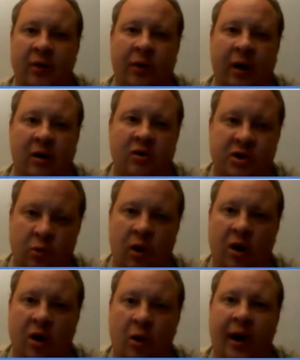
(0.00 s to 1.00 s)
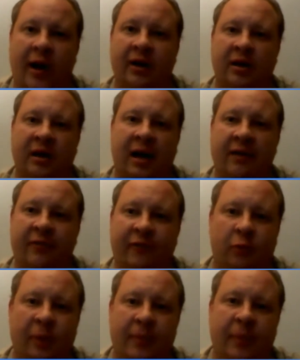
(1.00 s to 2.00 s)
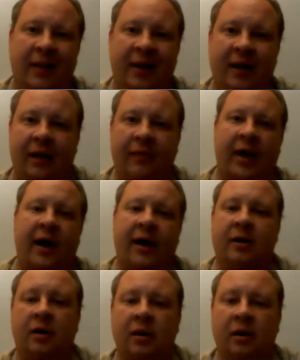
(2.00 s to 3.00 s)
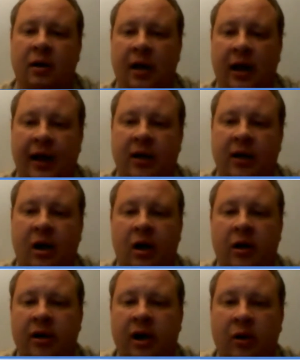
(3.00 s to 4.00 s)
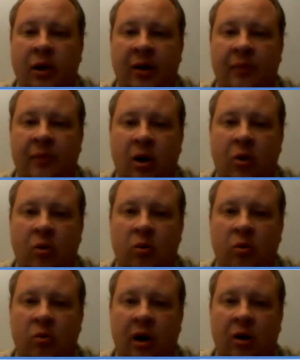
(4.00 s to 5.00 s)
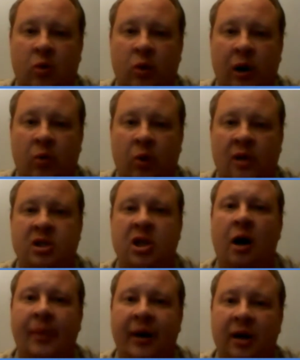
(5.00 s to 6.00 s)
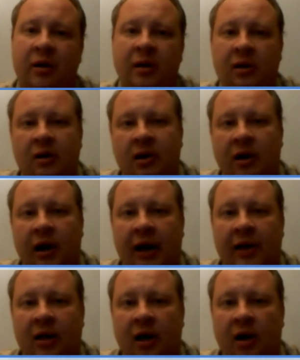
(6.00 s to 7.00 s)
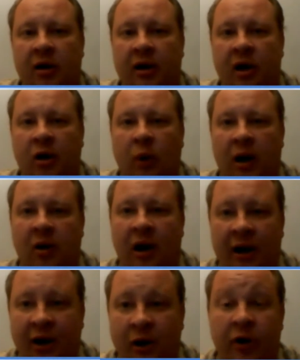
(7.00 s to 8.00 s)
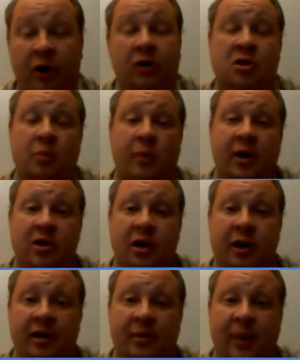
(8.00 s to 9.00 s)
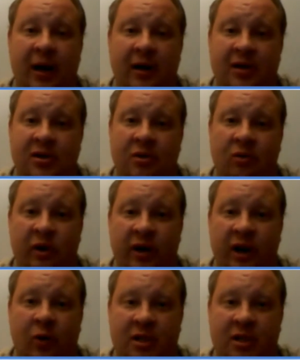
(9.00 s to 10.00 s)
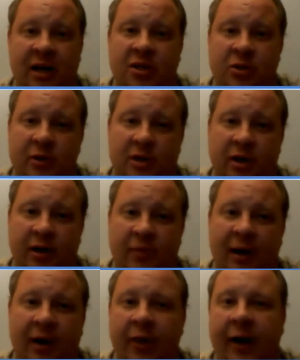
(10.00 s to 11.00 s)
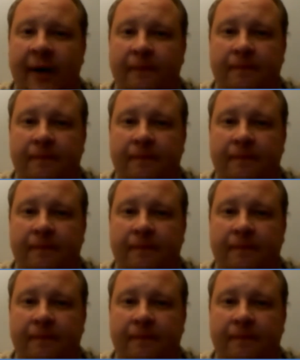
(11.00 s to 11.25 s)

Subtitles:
Why don't you go ahead and kind of fill people in on that, and you know, let them know, you know, what's coming, and you know what, I know you're super excited about it. So, you know, what's got you excited about that?